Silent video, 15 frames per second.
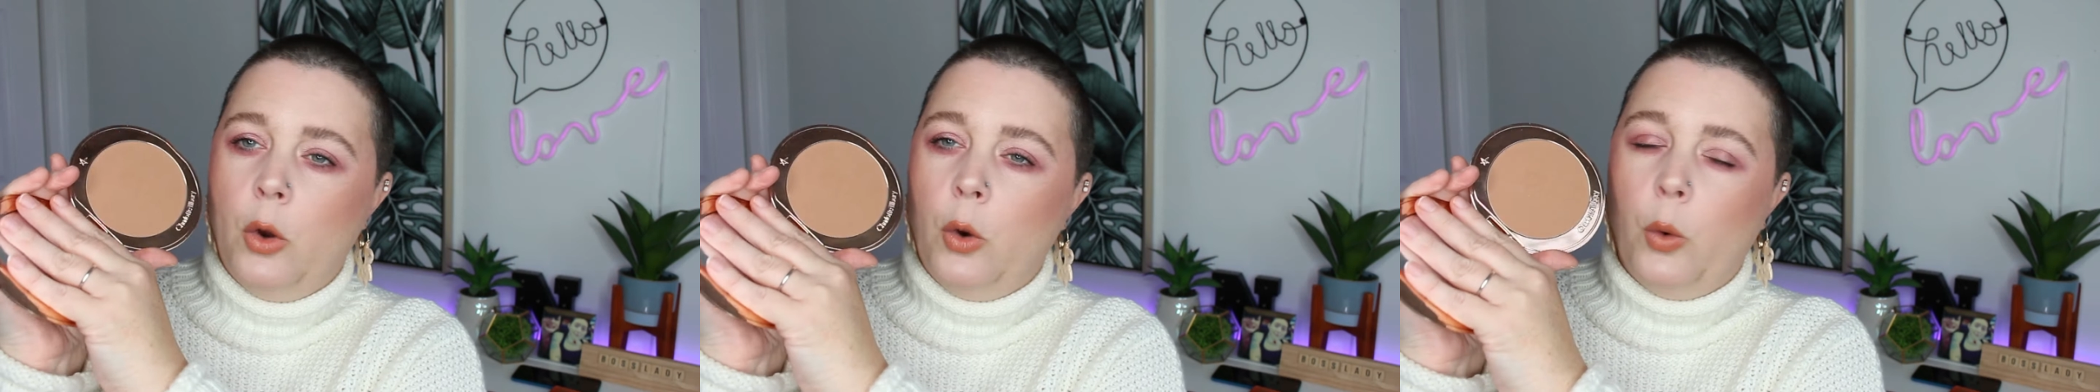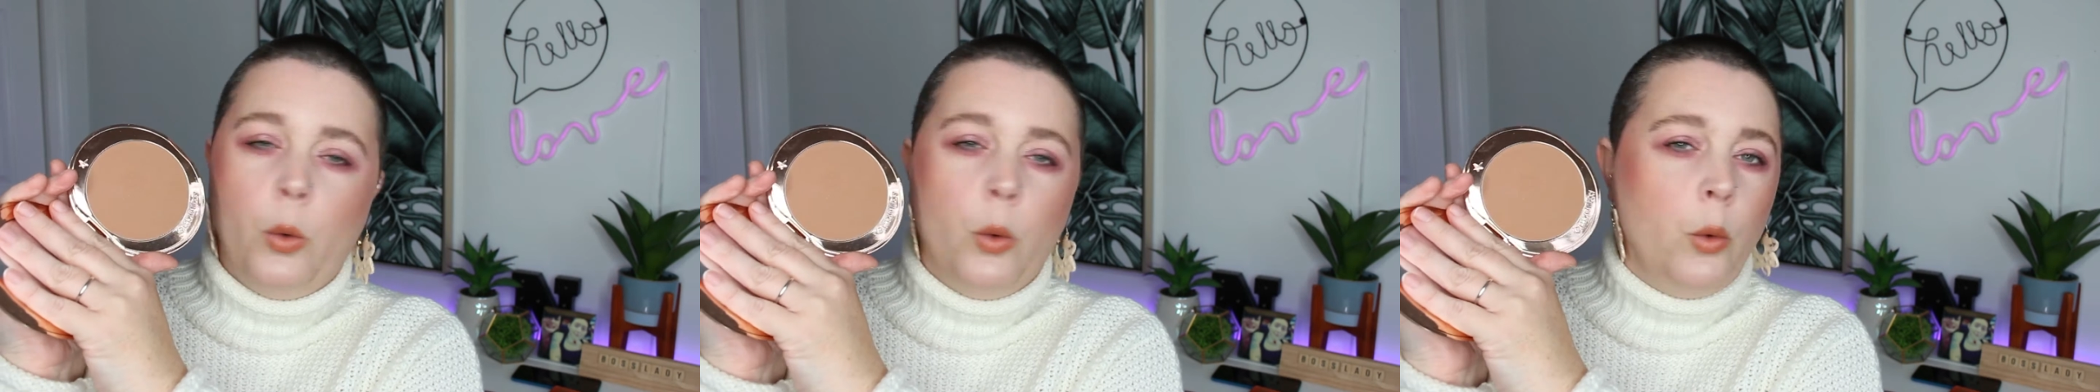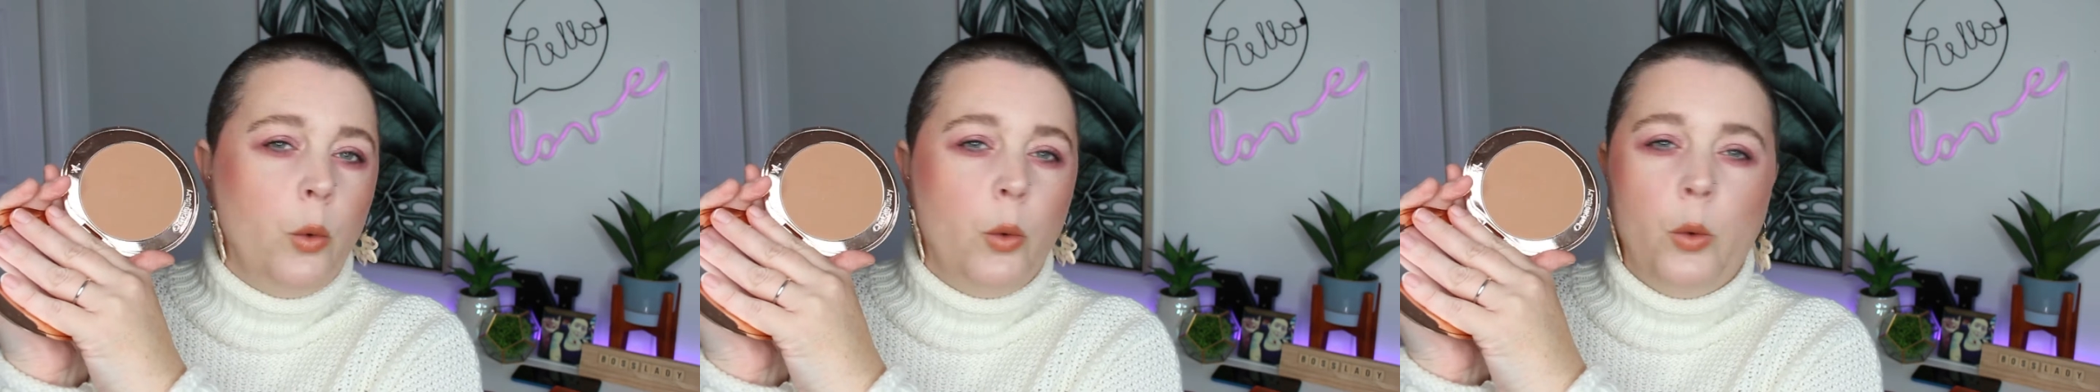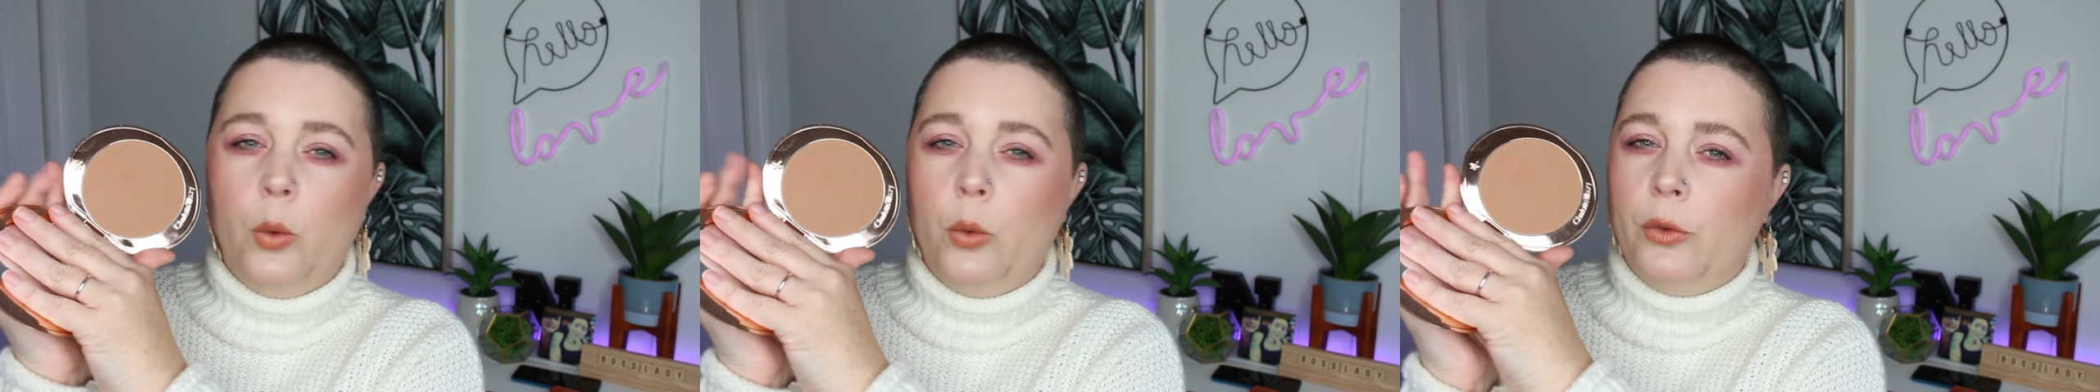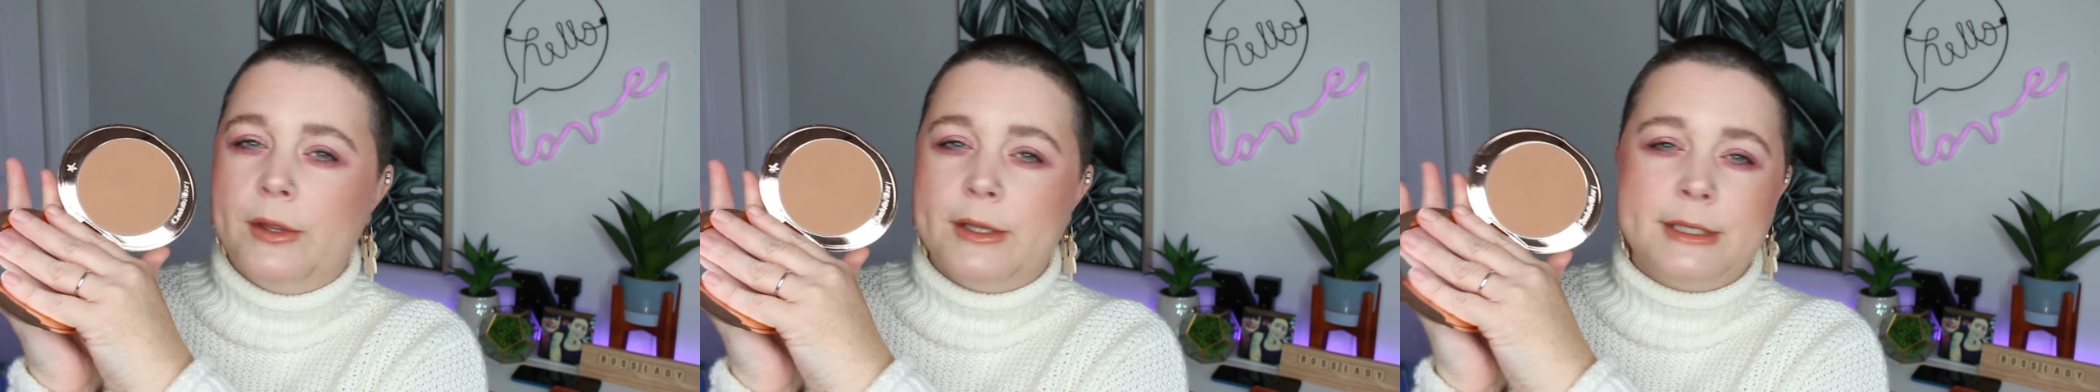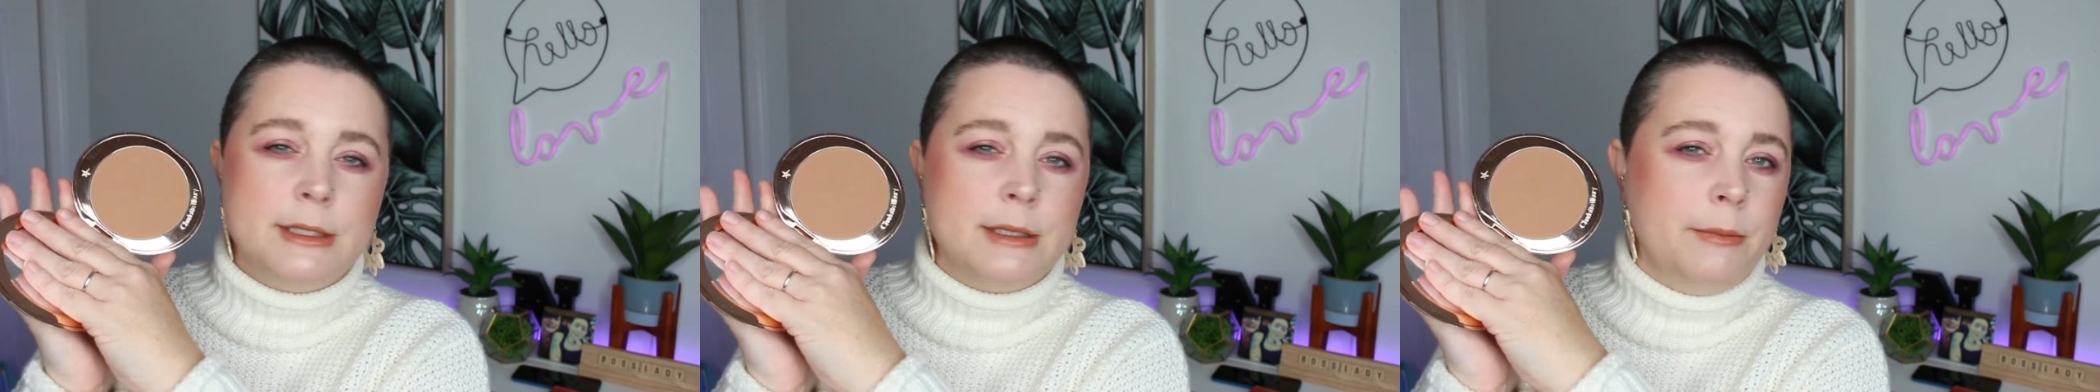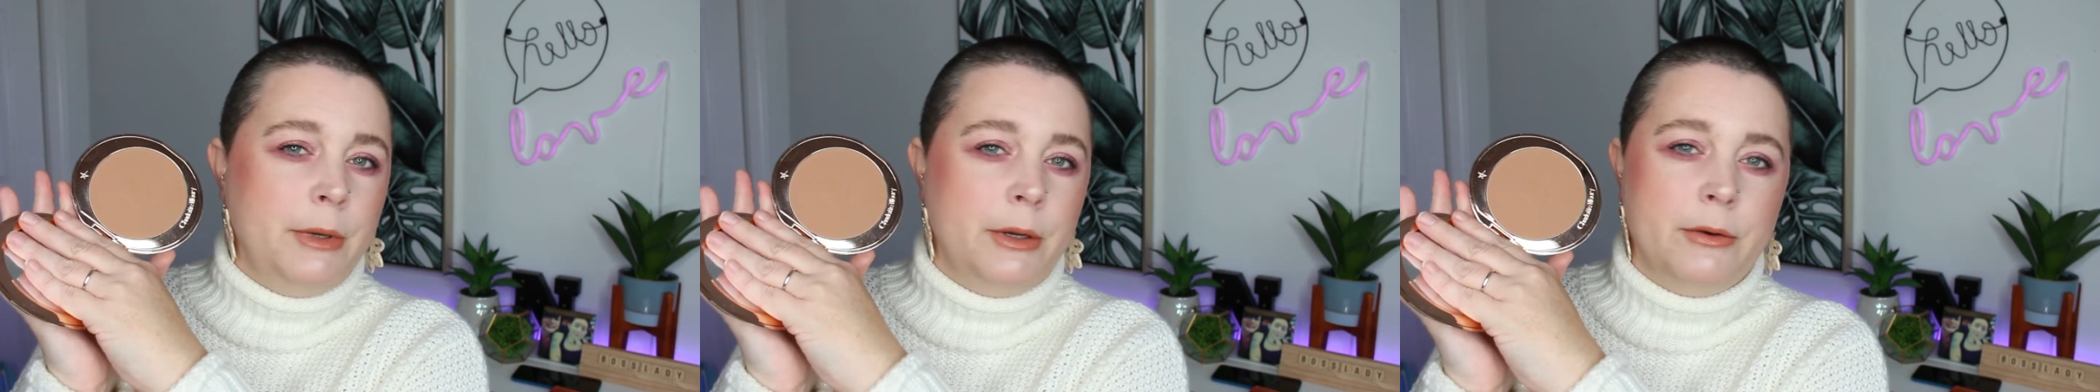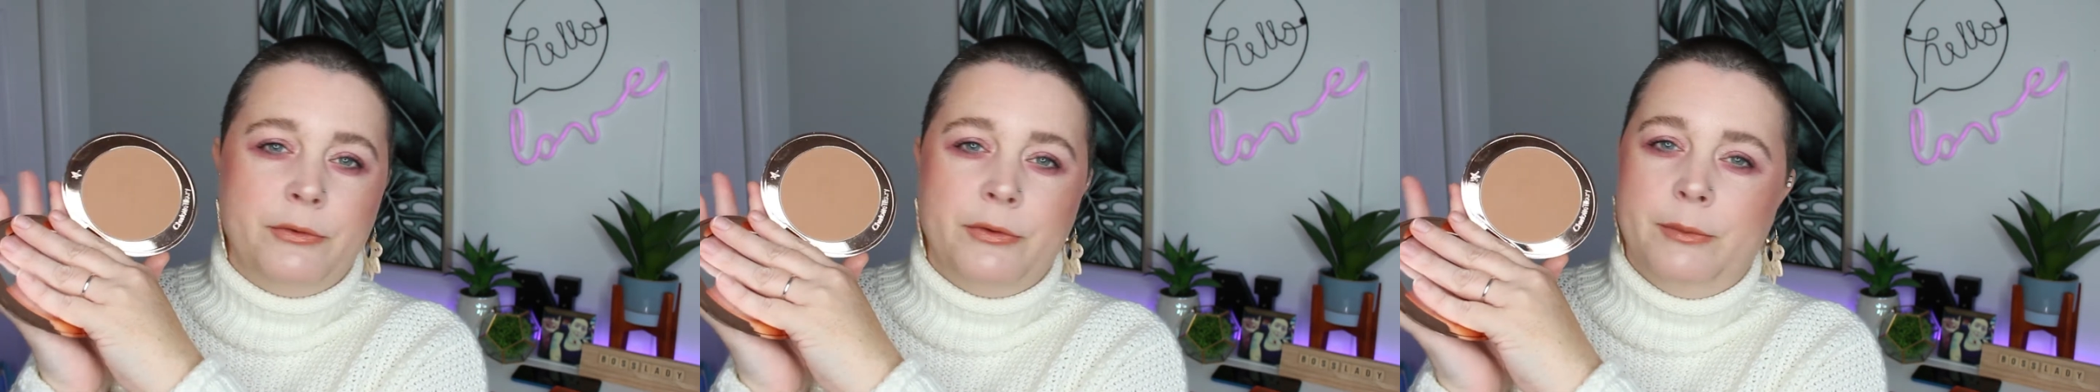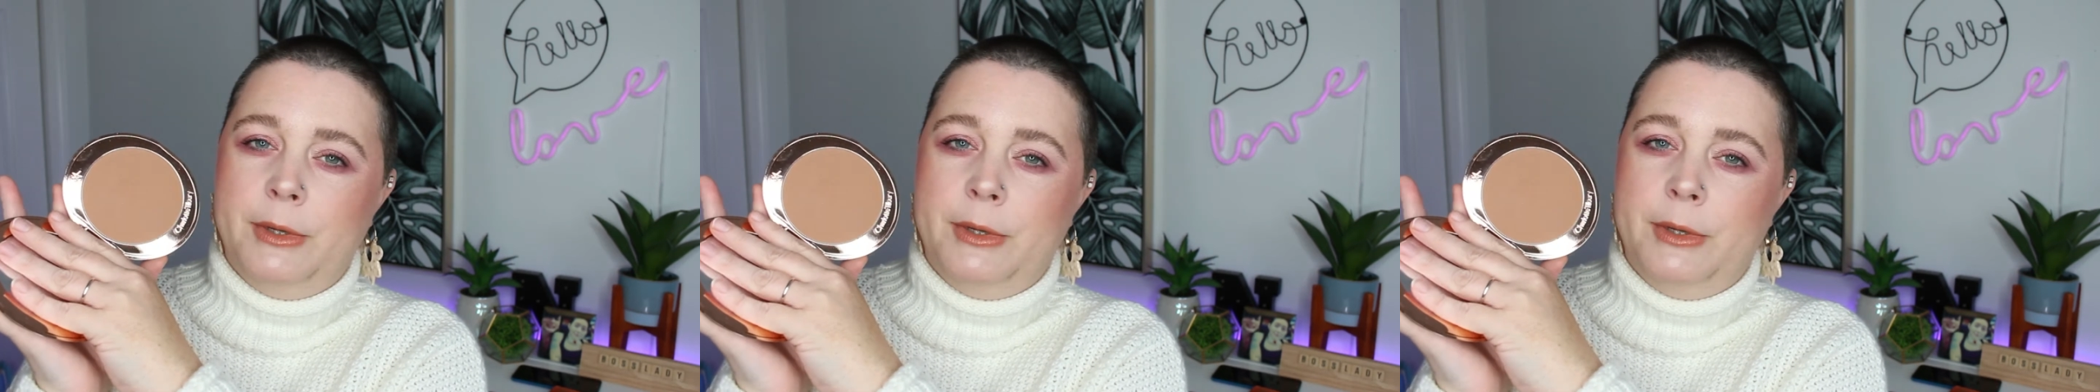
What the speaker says: Oh, this is a beautiful,